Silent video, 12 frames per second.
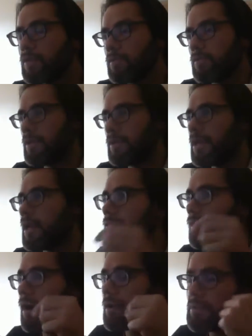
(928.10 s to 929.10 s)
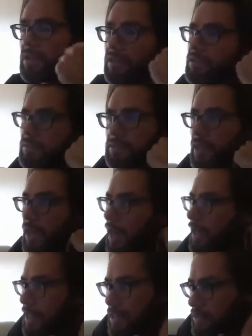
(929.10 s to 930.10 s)
Yeah, I mean,
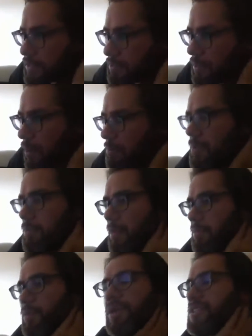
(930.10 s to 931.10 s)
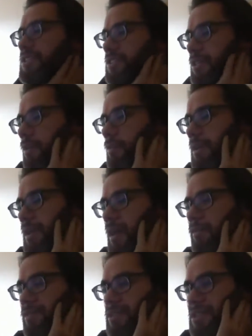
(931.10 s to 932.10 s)
maybe we could just start with the
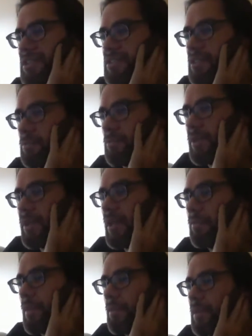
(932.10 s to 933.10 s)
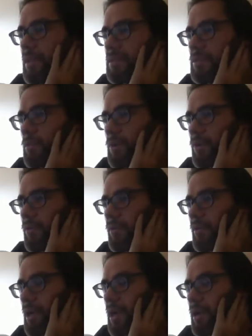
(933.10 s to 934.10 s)
conversation, but yeah, maybe it's worth
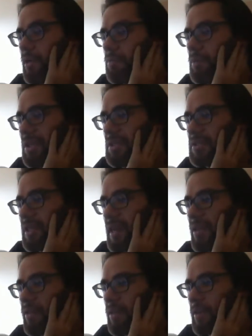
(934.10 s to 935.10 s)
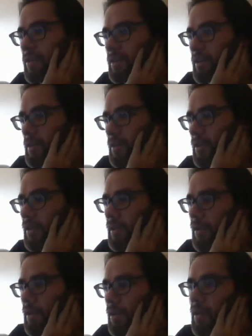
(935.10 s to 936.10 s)
like putting together
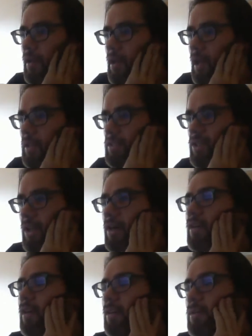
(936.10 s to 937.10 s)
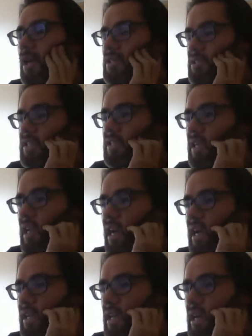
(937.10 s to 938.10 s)
a stronger process and
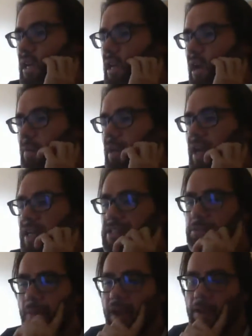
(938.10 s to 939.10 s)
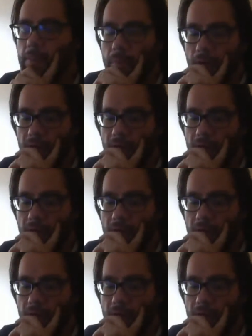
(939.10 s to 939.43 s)
guideline. I mean, I guess my